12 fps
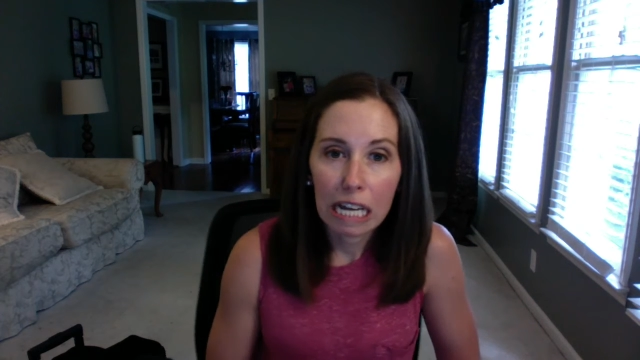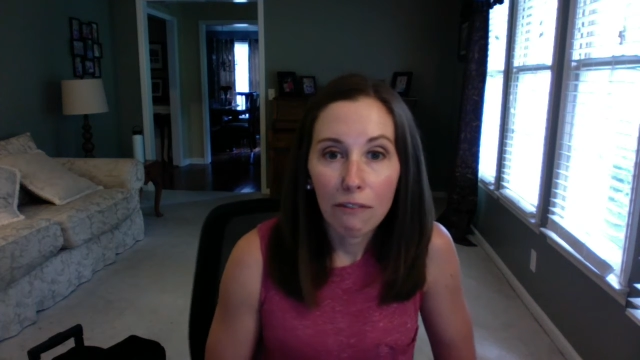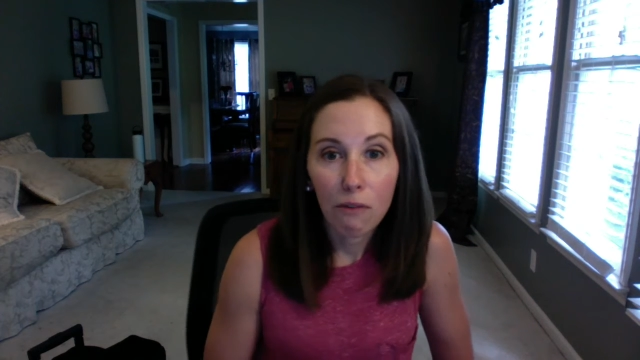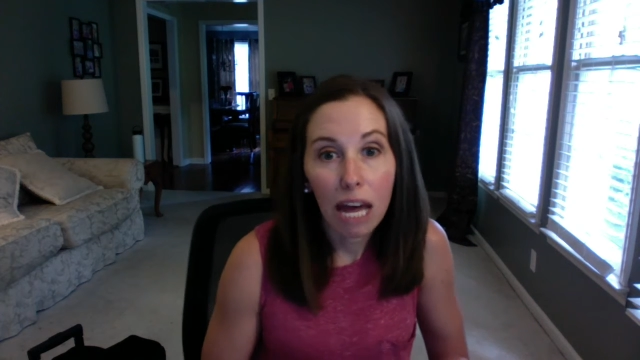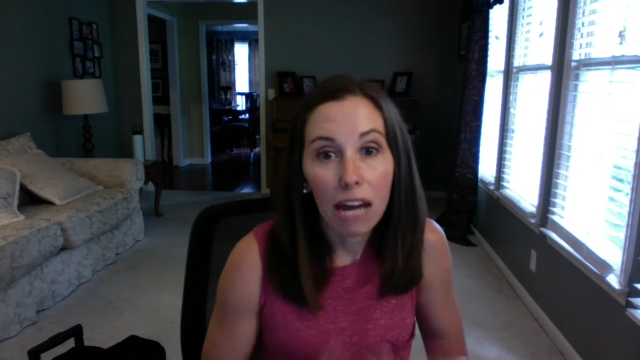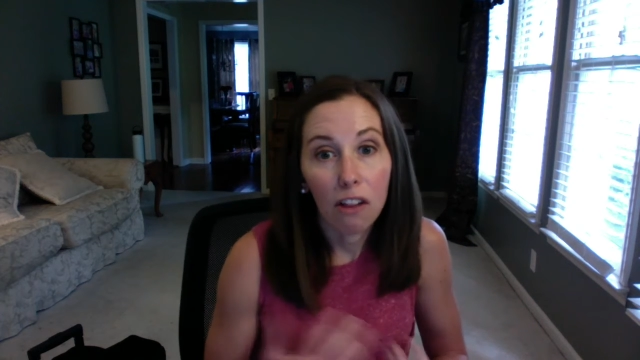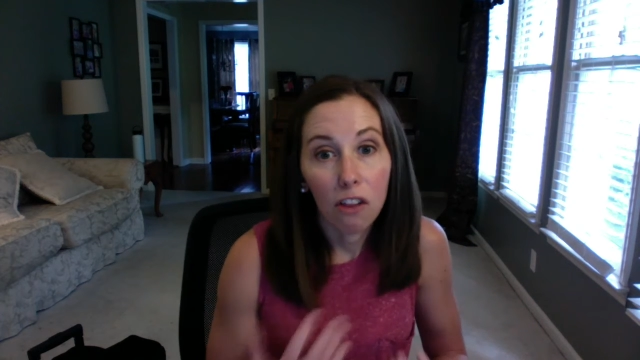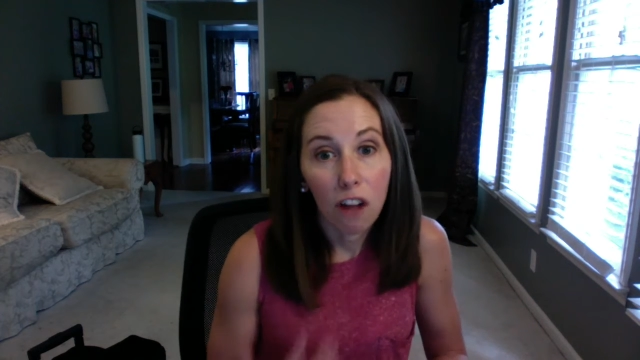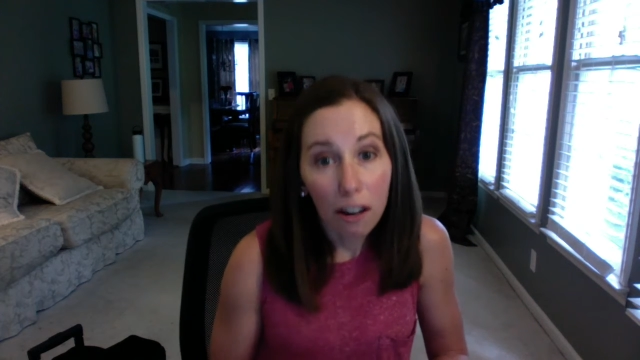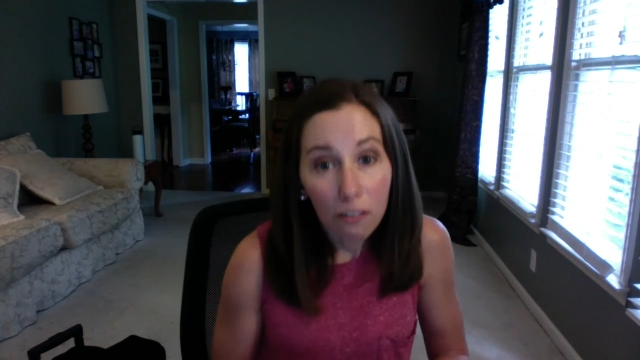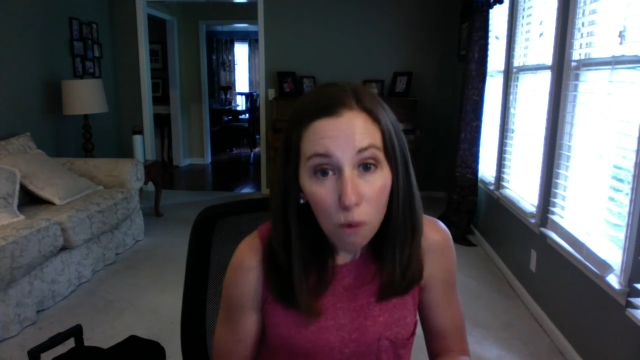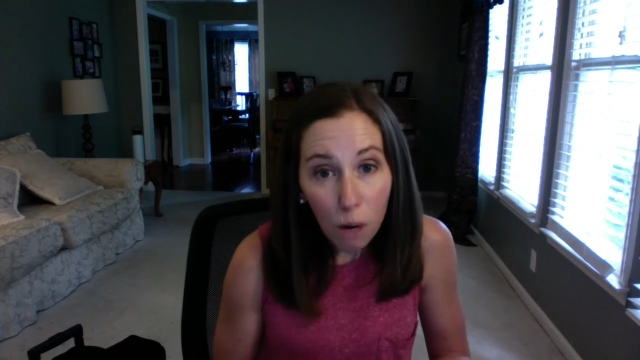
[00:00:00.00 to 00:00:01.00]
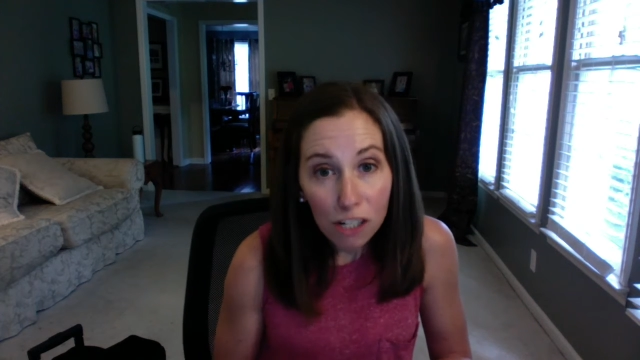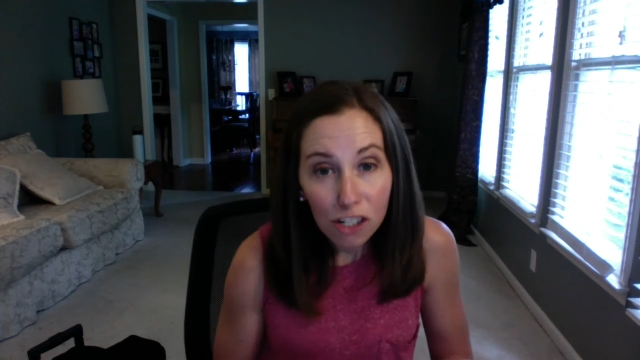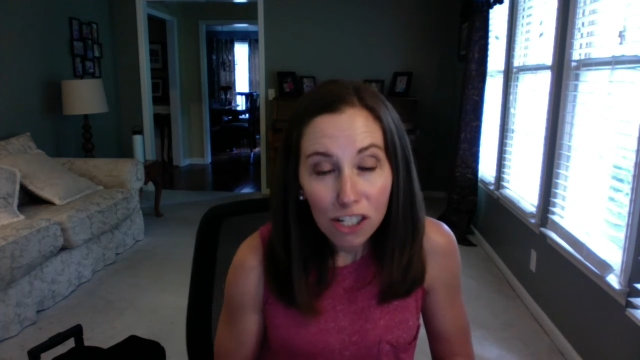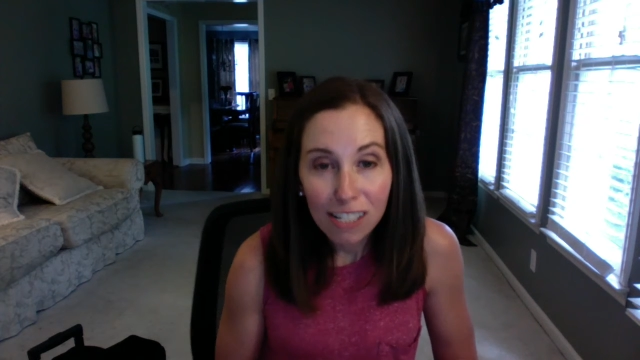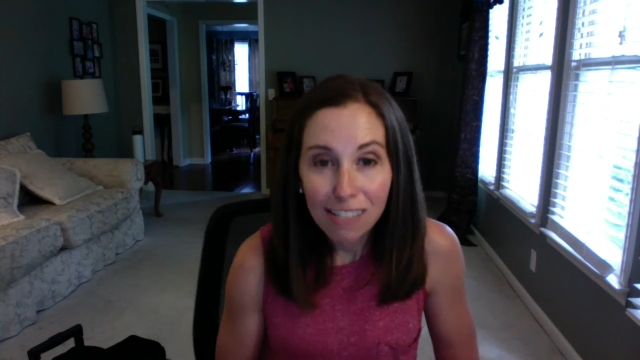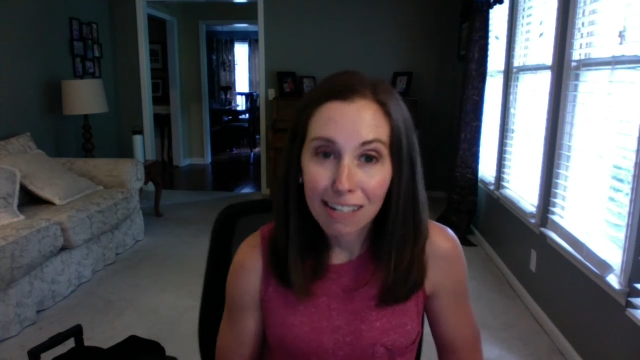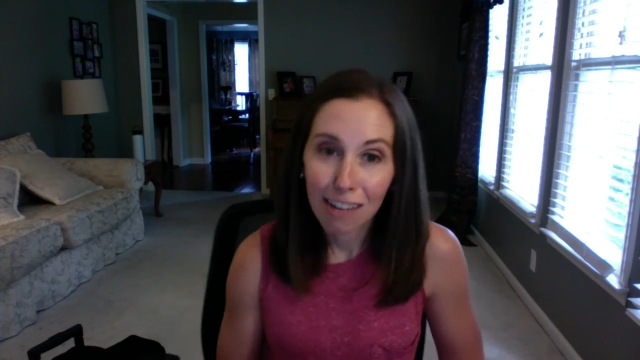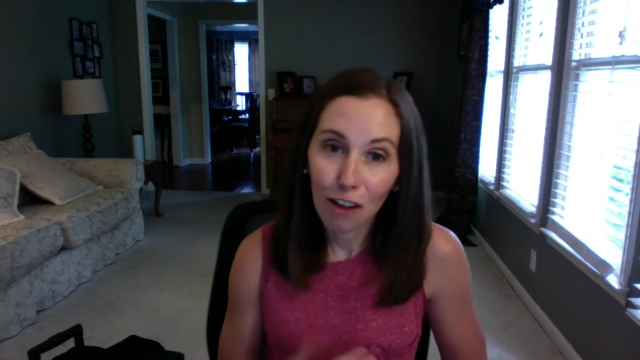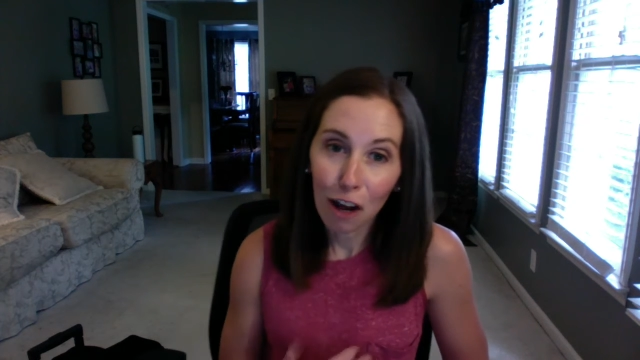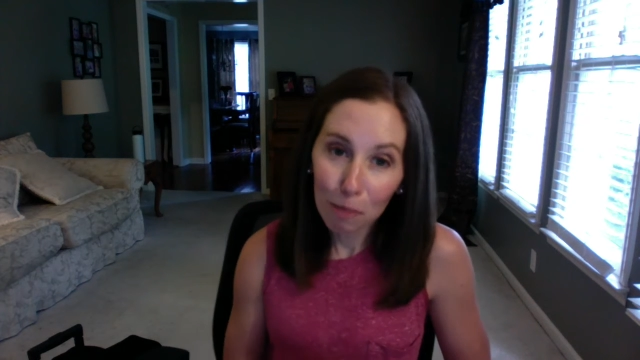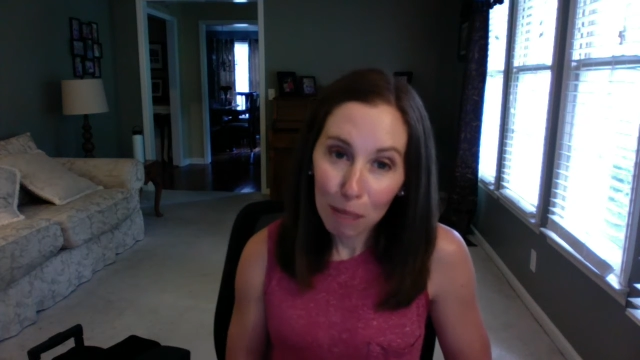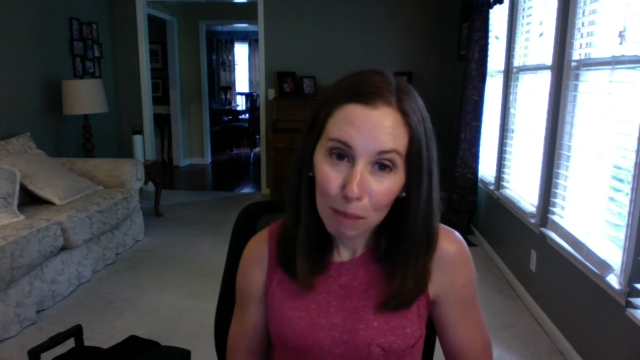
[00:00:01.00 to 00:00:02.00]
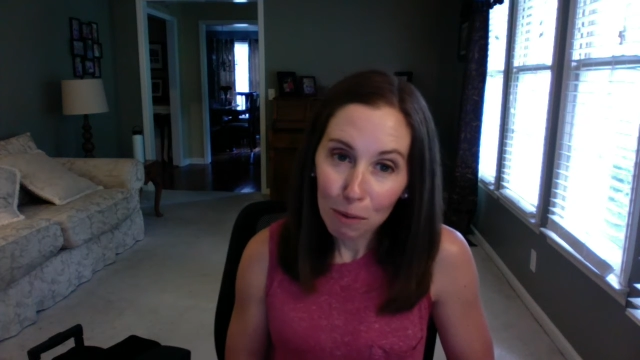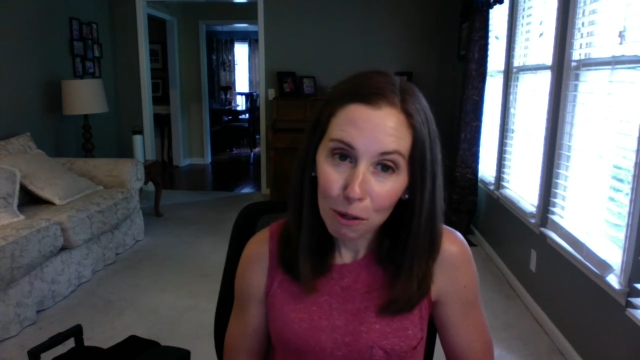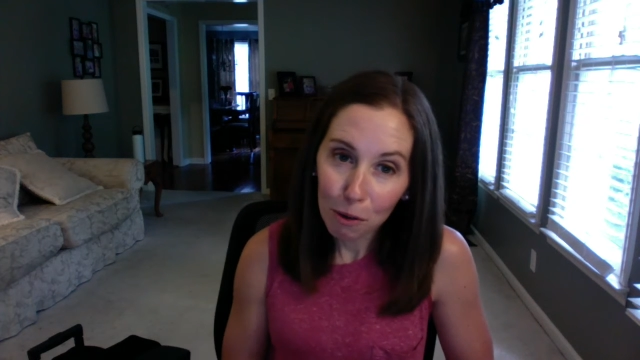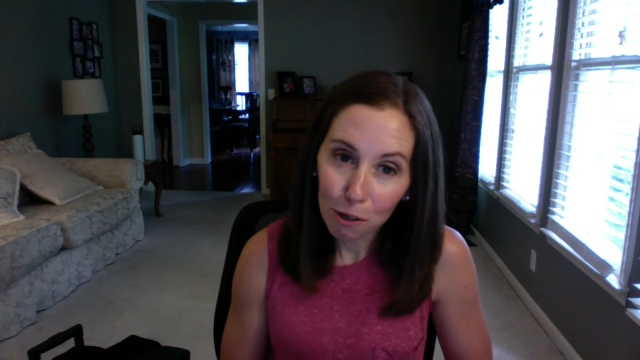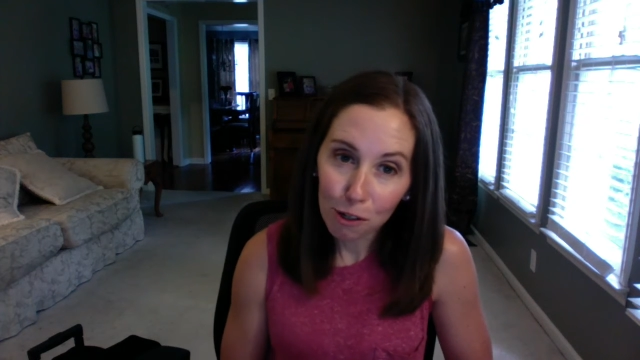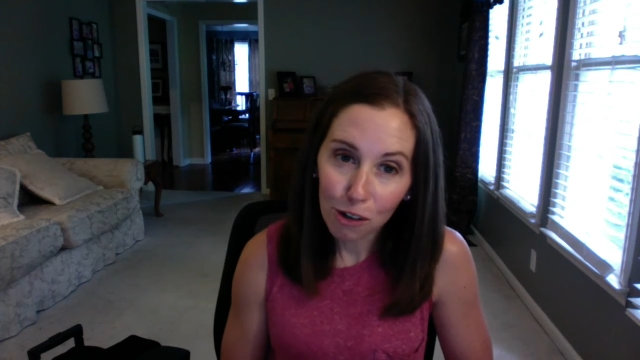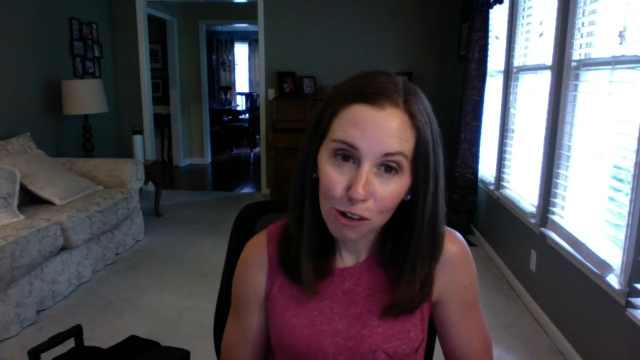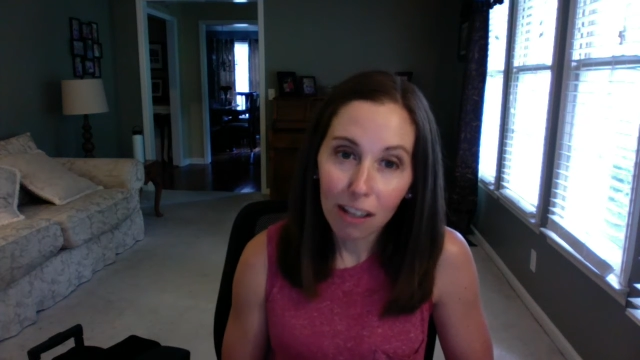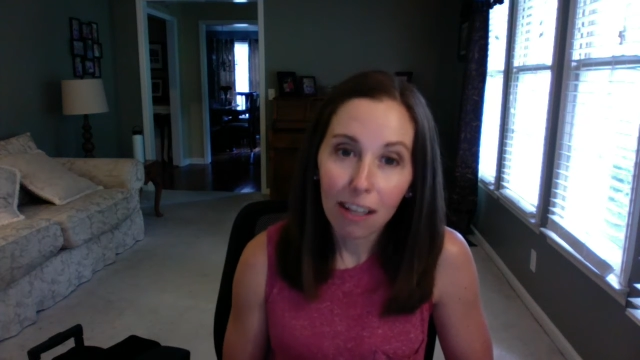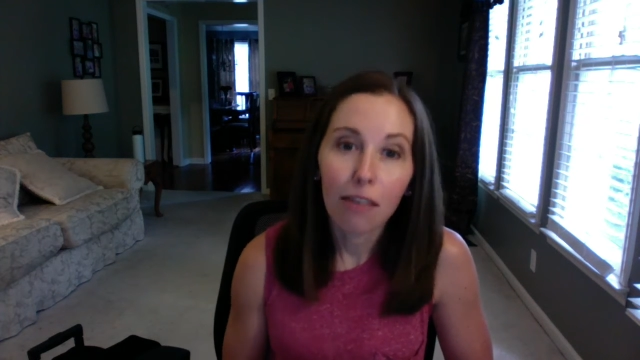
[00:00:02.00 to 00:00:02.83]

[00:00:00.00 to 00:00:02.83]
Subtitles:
if we had a lot of questions and a lot of people who are struggling,